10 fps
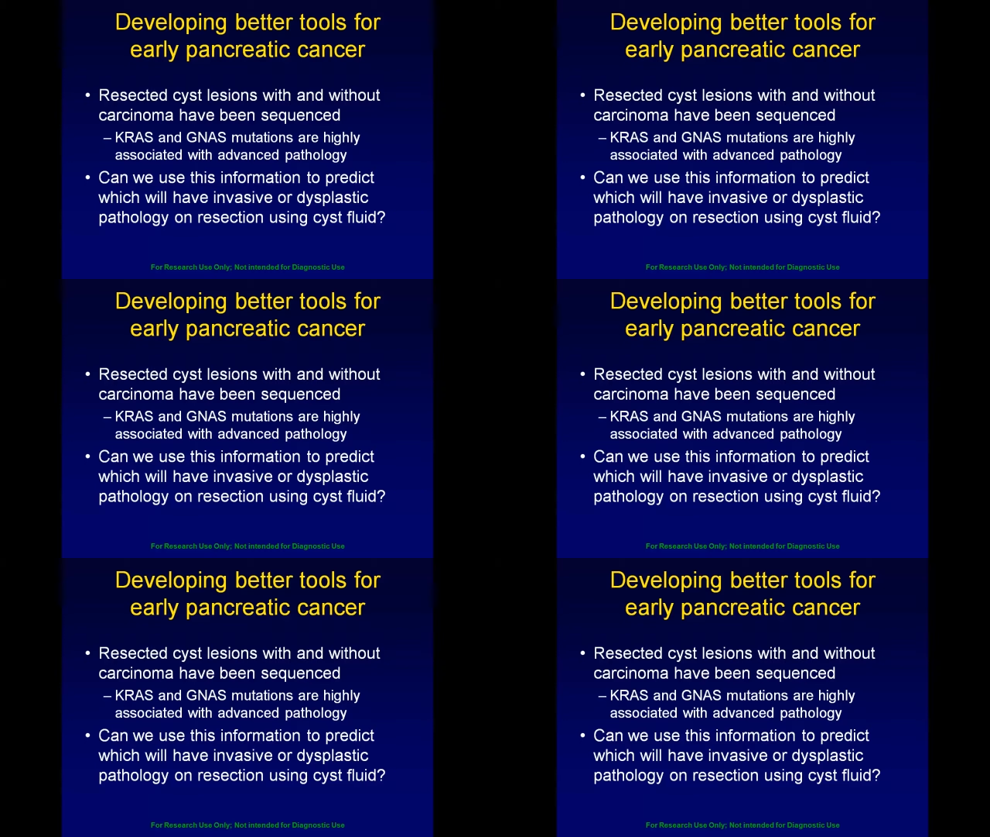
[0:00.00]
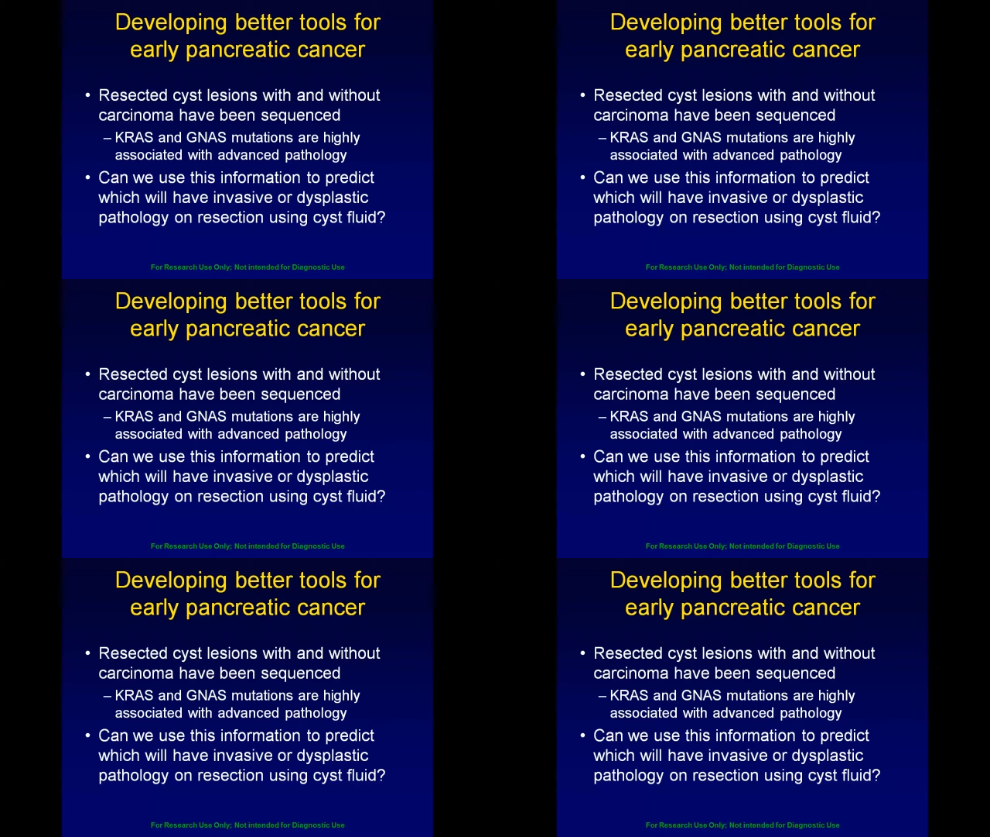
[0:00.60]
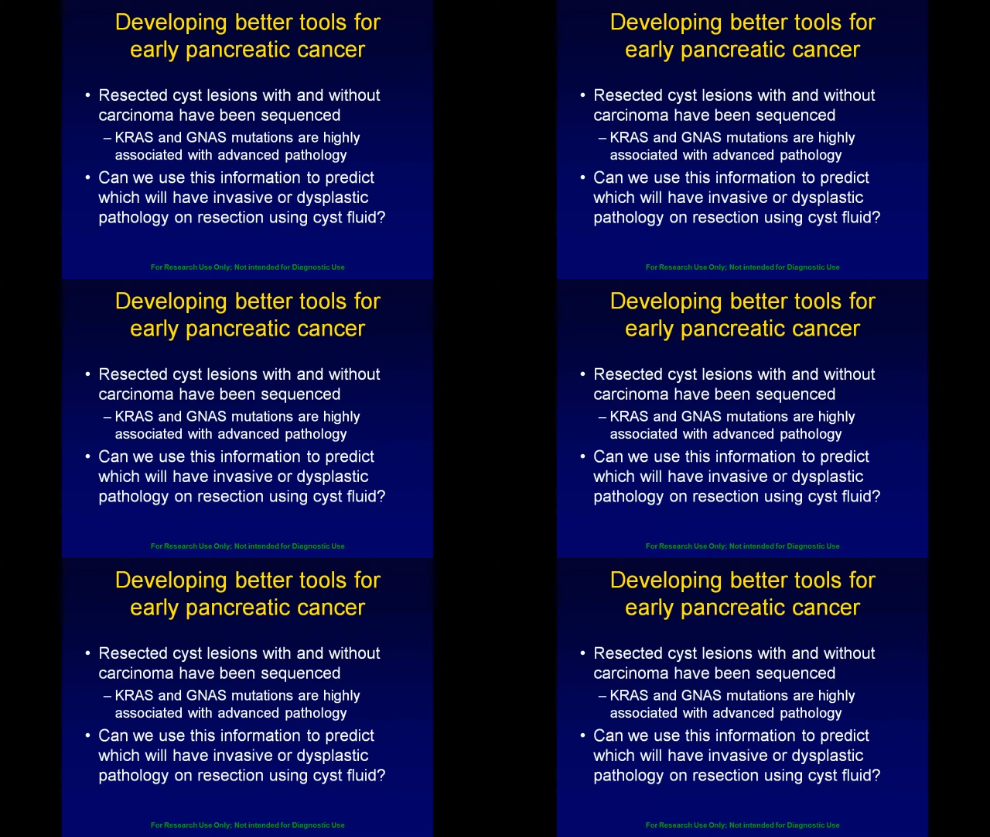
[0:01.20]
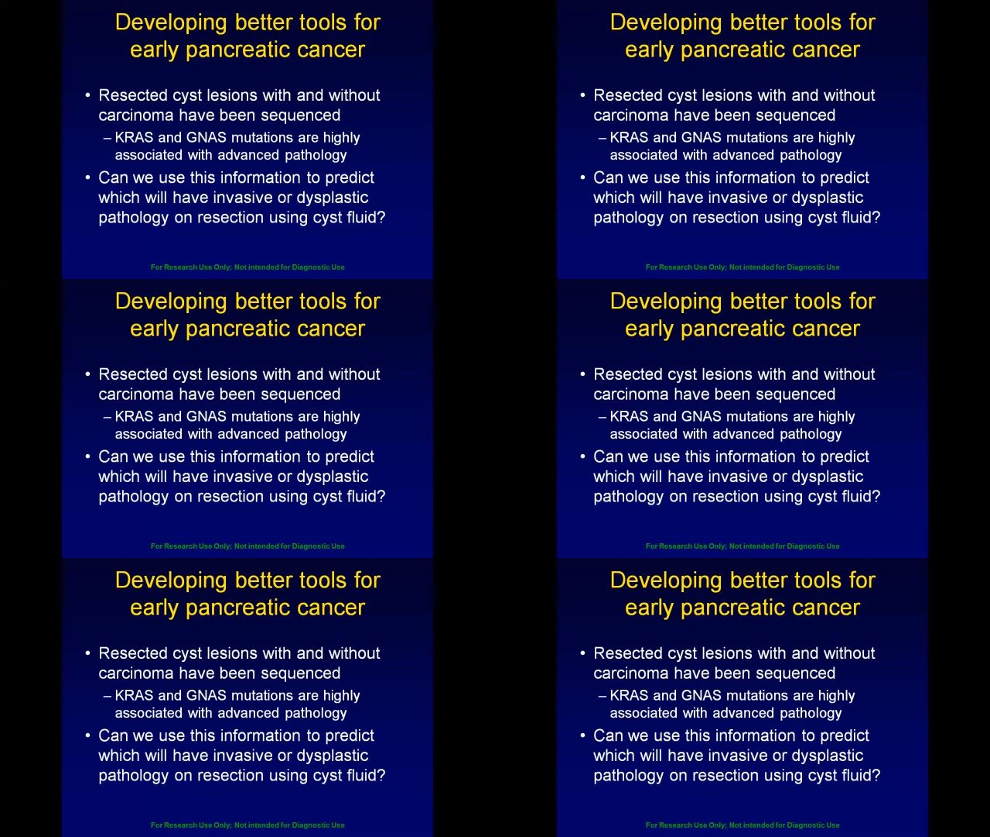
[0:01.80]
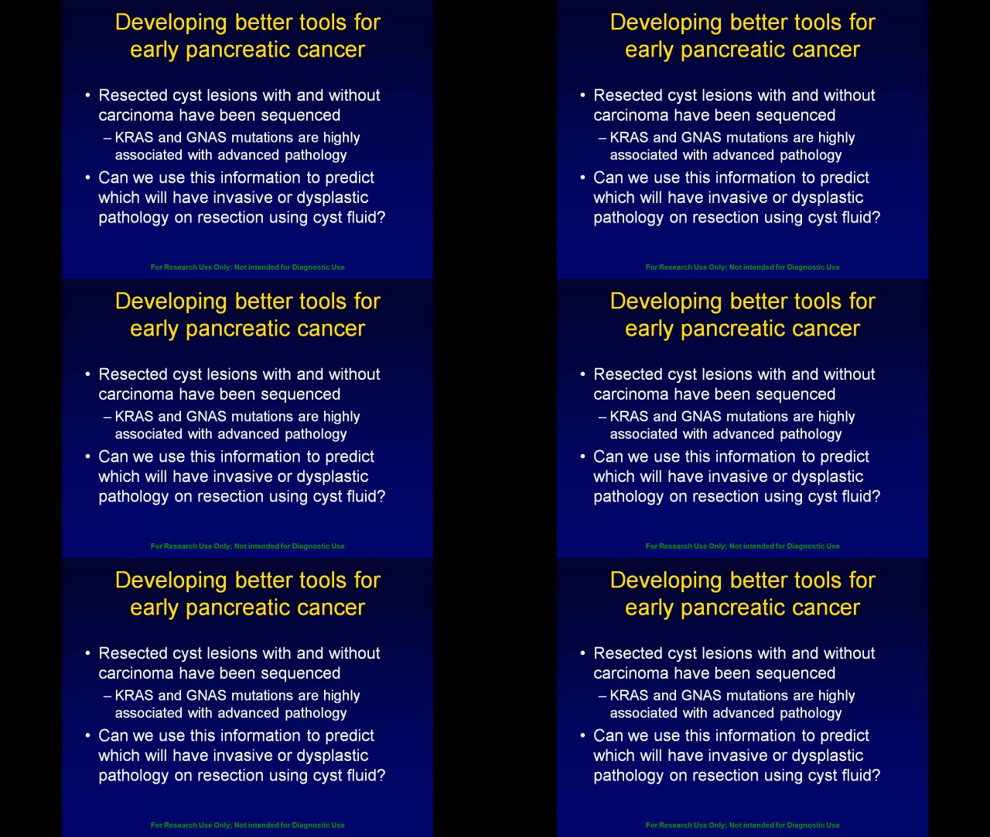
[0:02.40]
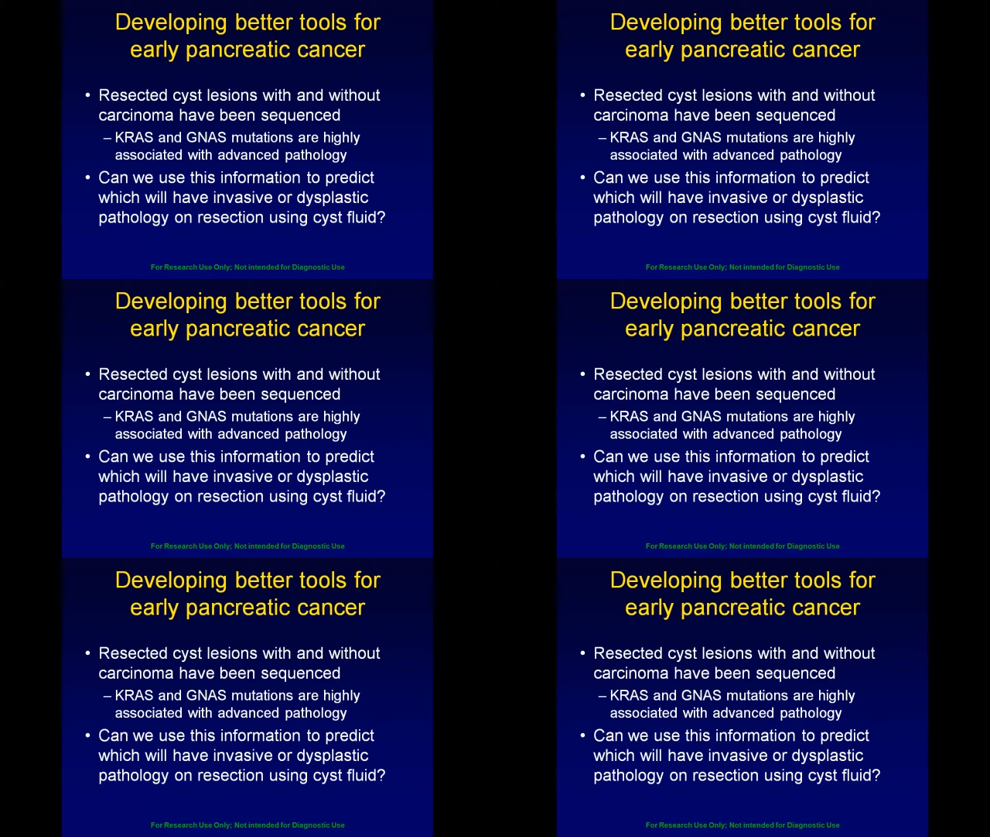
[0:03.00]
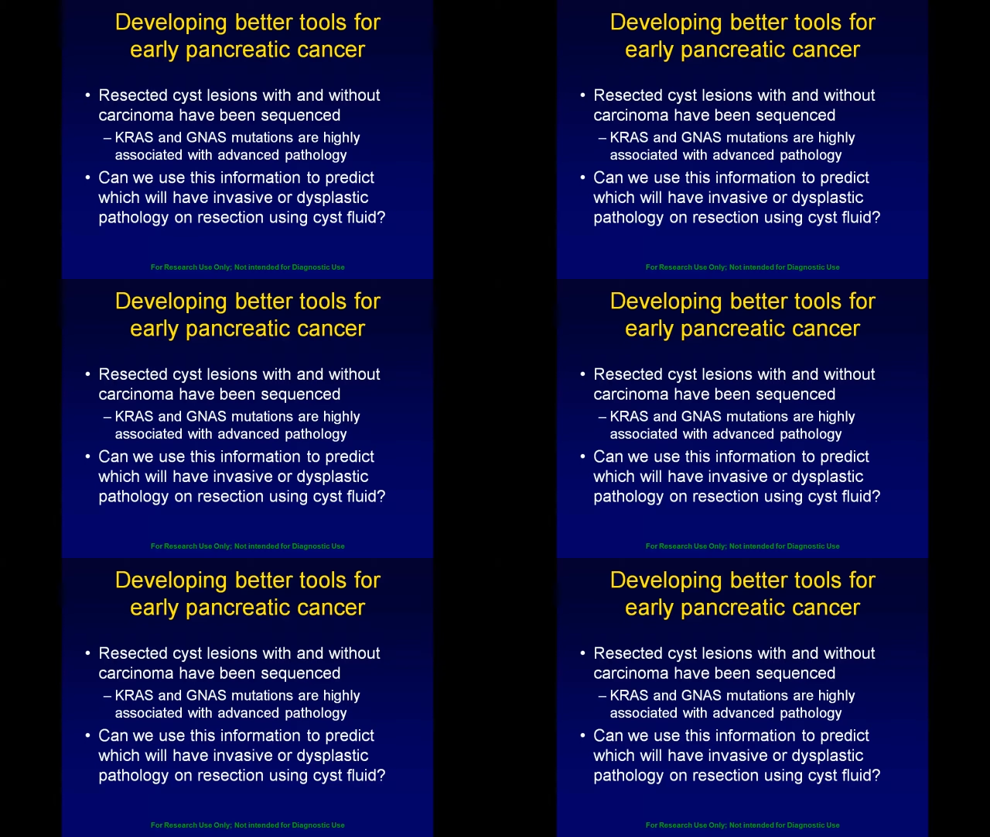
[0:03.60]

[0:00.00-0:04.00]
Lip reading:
No face is visible, so there are no lips to read.